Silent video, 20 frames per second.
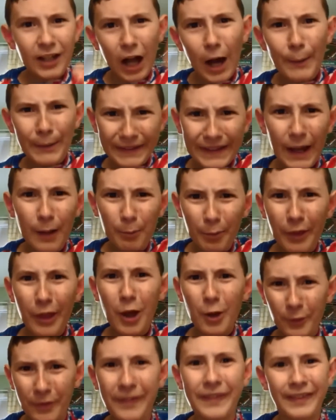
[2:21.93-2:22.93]
comment down
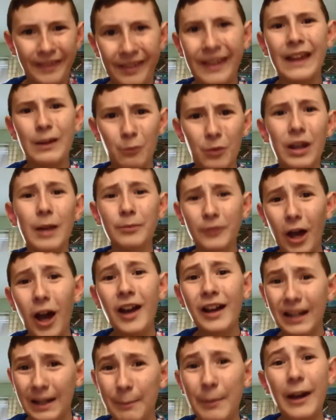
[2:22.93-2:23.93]
below saying what I'm
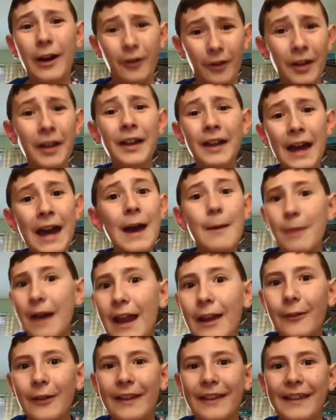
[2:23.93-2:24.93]
talking about.
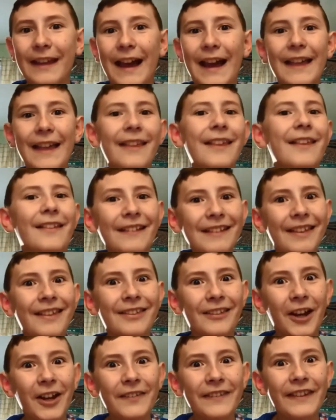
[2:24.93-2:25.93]
But anyways guys, let's
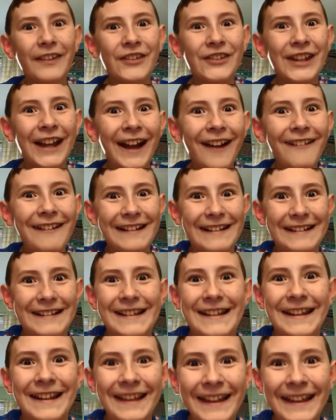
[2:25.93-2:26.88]
start this challenge.